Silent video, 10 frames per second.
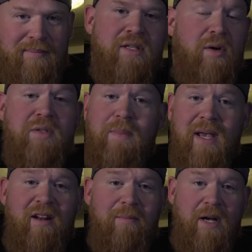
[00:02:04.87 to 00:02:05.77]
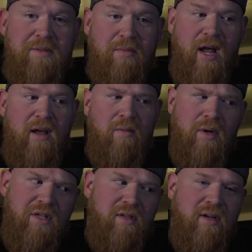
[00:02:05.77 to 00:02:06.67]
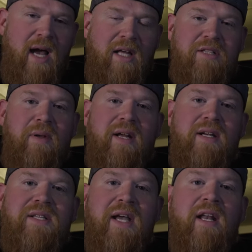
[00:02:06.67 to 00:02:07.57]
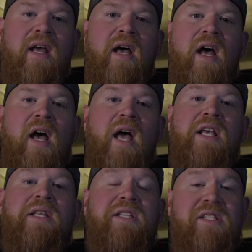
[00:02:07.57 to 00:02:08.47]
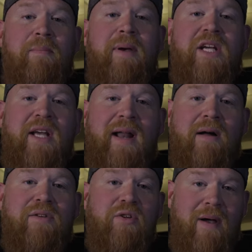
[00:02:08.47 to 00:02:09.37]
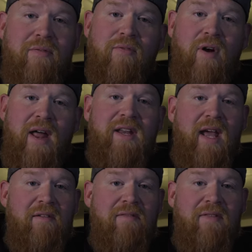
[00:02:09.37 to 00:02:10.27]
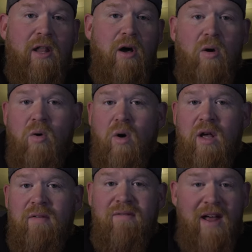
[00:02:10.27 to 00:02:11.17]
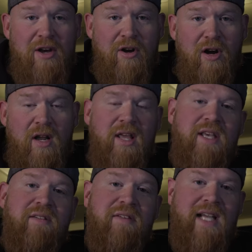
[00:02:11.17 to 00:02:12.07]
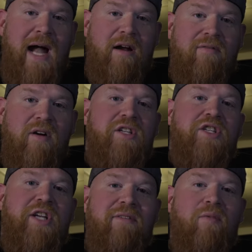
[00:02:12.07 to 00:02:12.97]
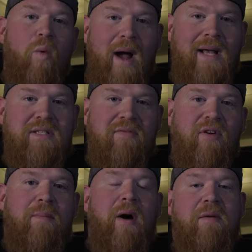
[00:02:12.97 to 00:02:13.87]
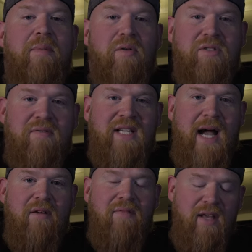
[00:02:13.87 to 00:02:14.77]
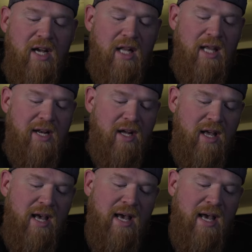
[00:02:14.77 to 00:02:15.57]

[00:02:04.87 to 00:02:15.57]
So speaking of bug spray, which I'll explain in a second, this is a big shout out to my friend and fellow vendor. He's a photographer, Jeff West from Unpost Photography in Galena.